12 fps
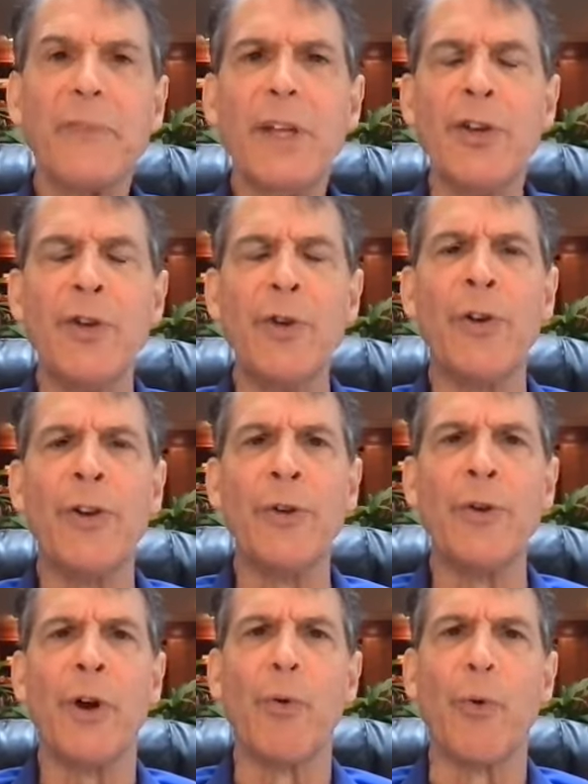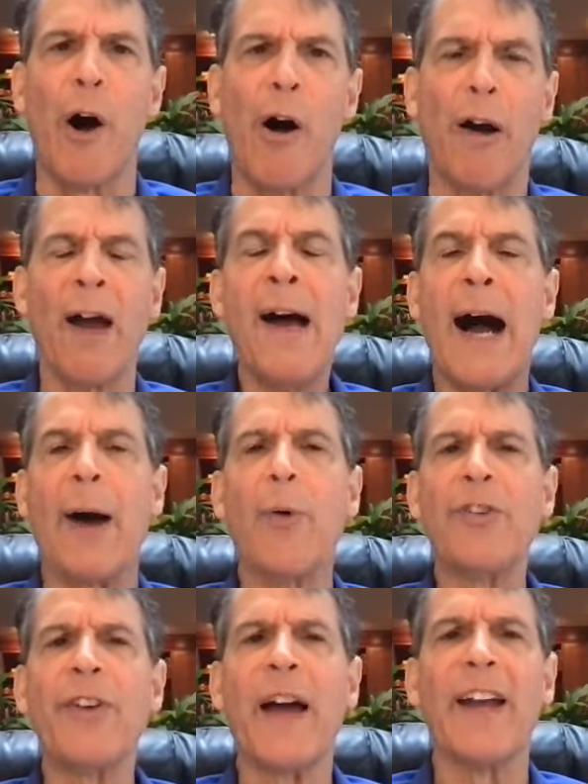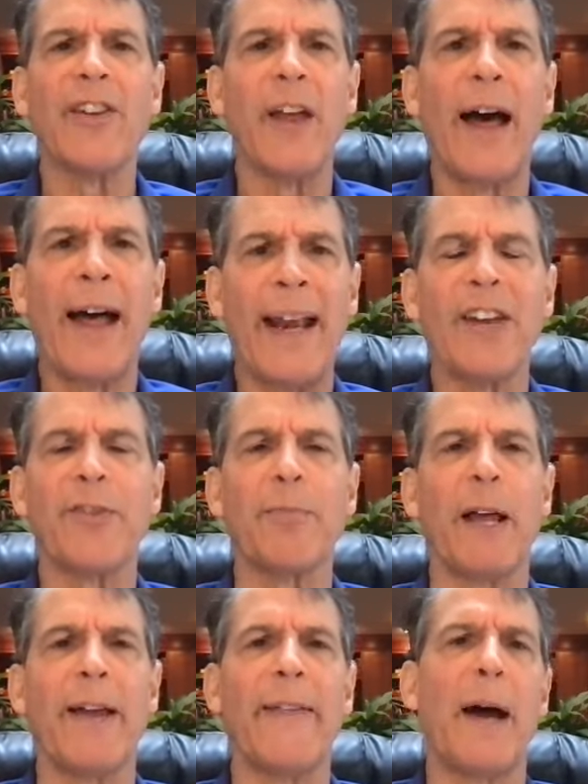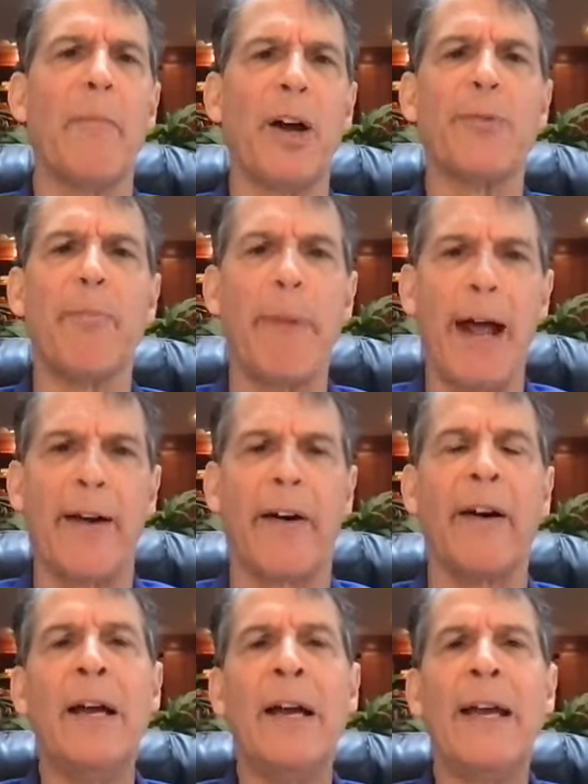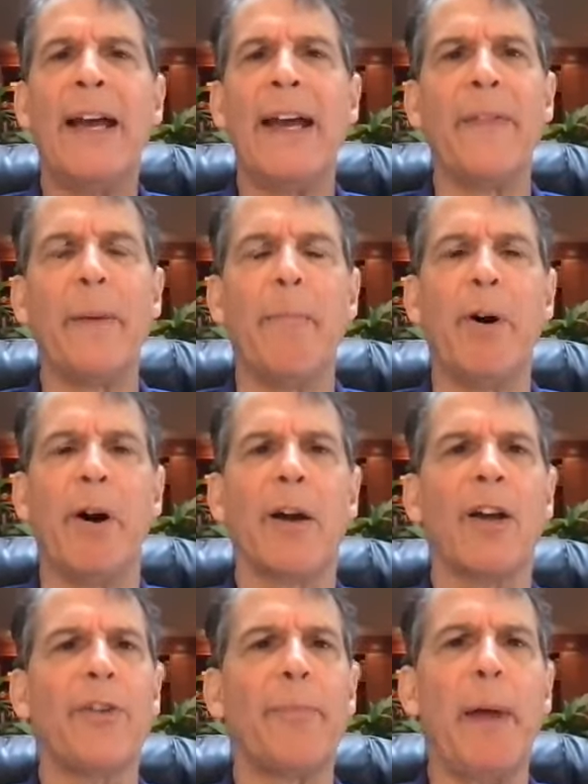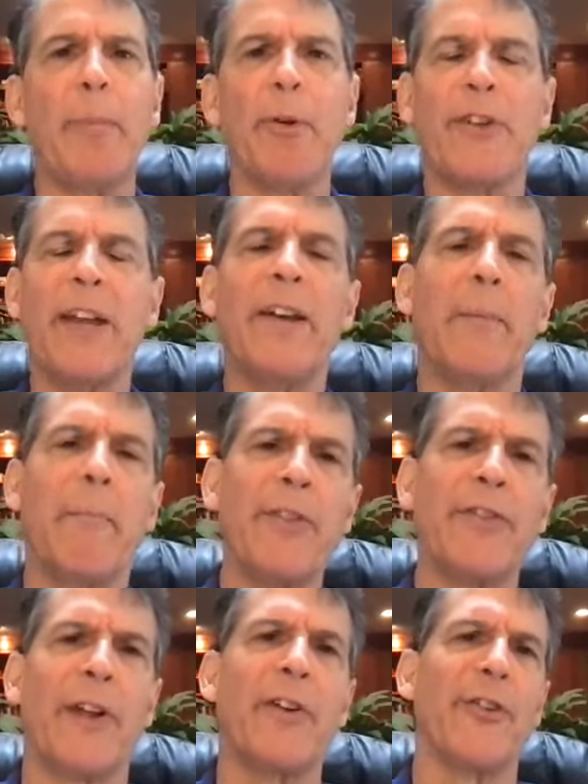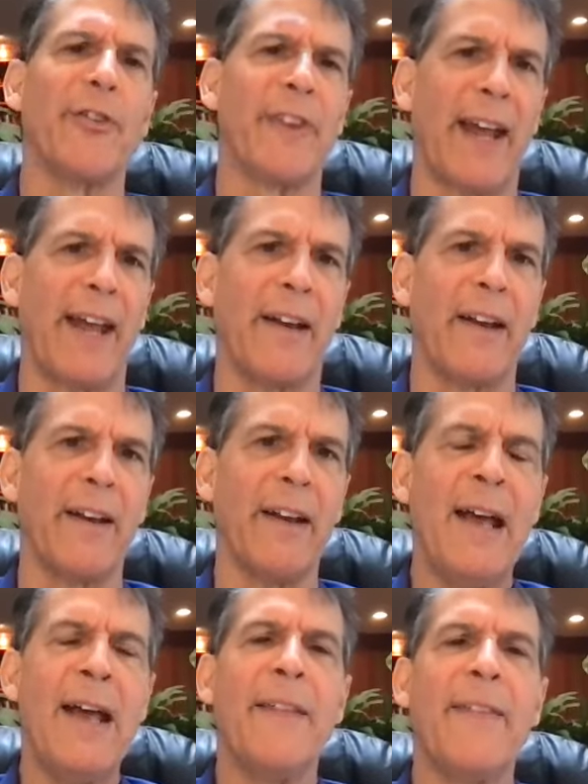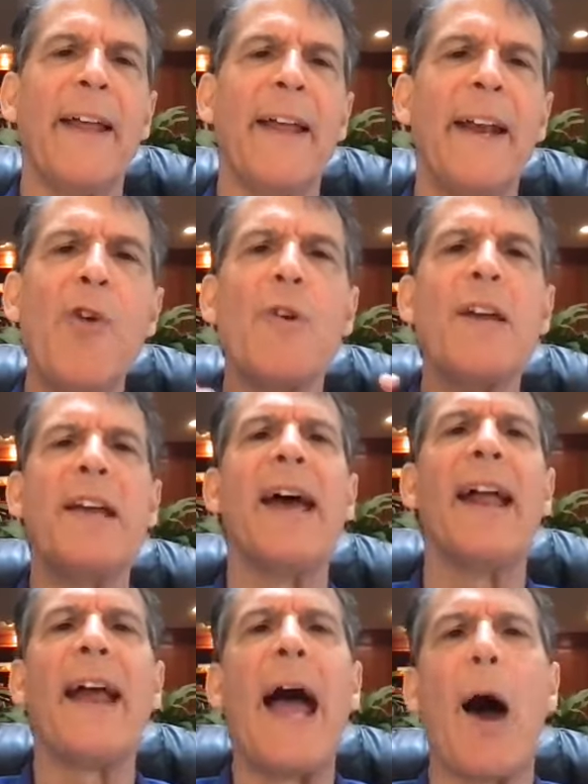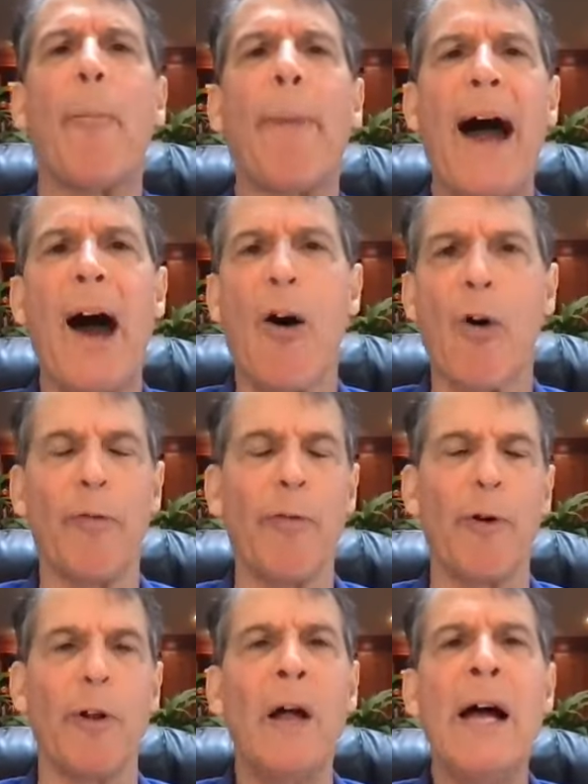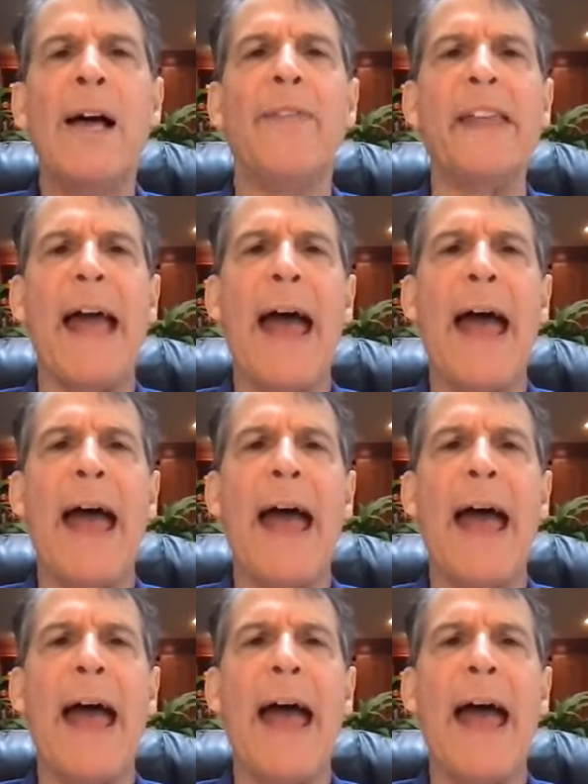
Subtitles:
you can do no wrong. I wish I had explained that much better in the book, because people tend to misunderstand it. They don't get how powerful the